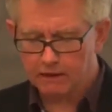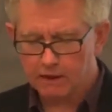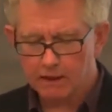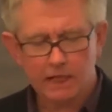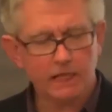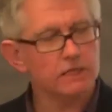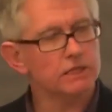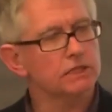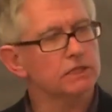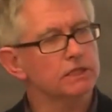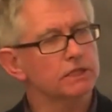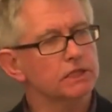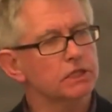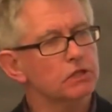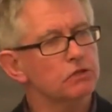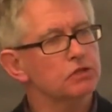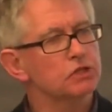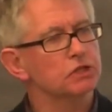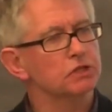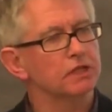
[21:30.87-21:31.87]

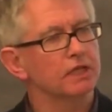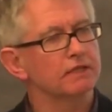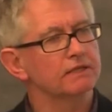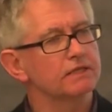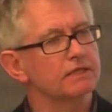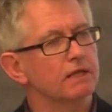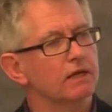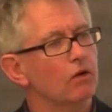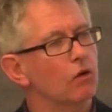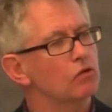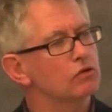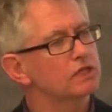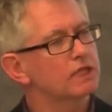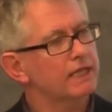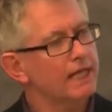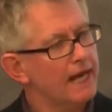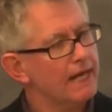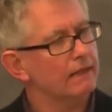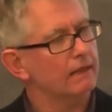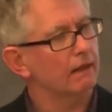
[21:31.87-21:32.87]
institutions
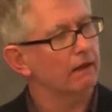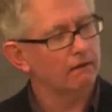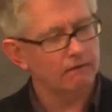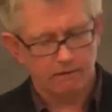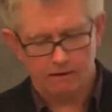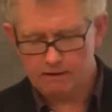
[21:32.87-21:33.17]
altogether.